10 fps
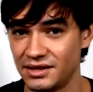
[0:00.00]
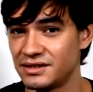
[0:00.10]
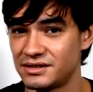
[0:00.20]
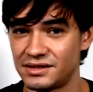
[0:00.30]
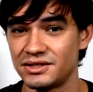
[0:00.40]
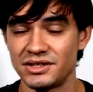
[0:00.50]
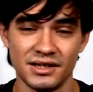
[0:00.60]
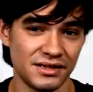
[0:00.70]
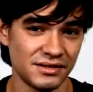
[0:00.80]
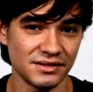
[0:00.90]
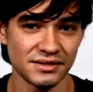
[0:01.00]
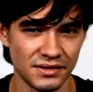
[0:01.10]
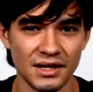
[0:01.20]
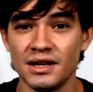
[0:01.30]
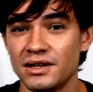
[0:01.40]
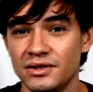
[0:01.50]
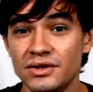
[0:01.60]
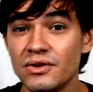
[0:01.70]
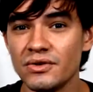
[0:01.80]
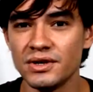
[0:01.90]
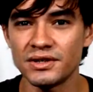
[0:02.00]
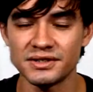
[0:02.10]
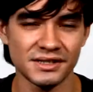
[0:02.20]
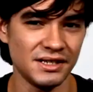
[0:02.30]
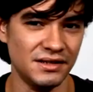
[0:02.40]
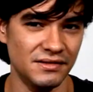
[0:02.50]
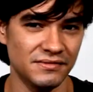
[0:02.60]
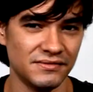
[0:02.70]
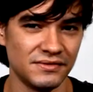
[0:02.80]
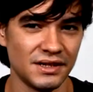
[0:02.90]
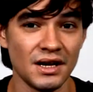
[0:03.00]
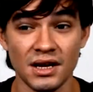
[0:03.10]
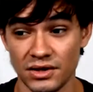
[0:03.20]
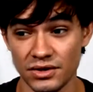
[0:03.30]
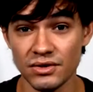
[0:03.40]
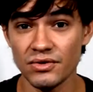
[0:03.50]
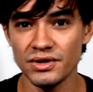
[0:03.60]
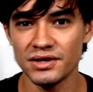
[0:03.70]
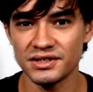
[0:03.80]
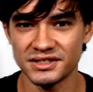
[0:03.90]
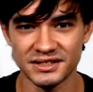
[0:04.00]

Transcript: such as New Year's Eve, New Year's